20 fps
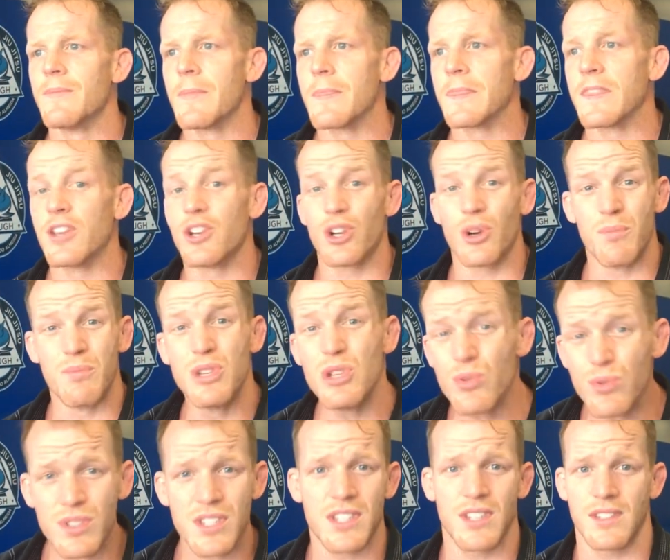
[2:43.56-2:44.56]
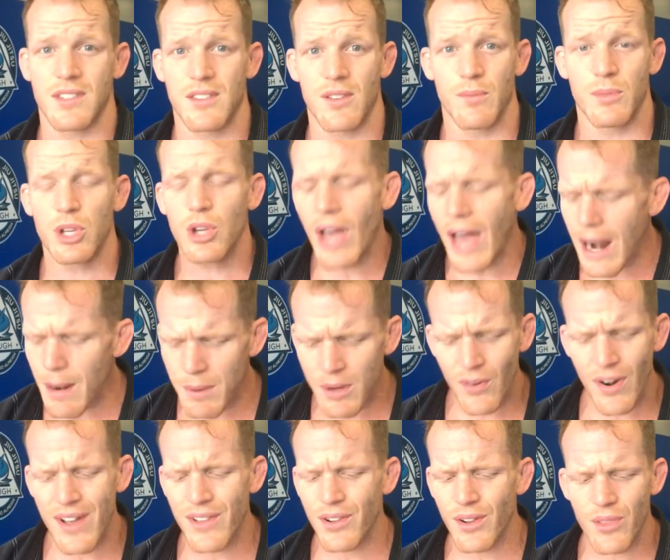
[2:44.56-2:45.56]
immune system. You got to be
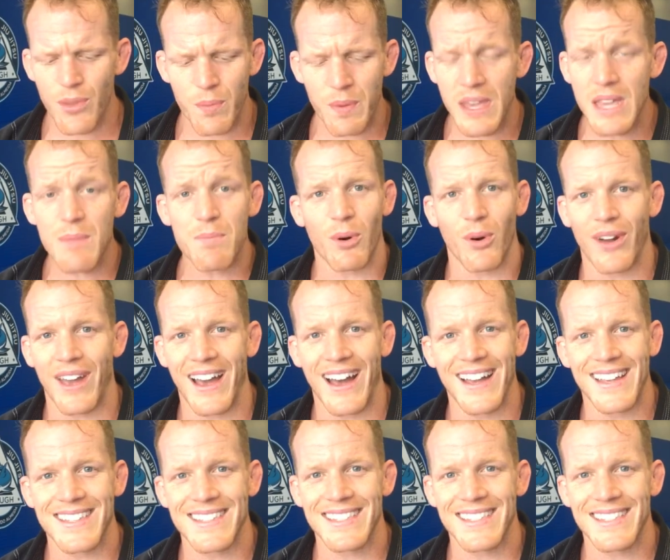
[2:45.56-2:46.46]
around other people, guys.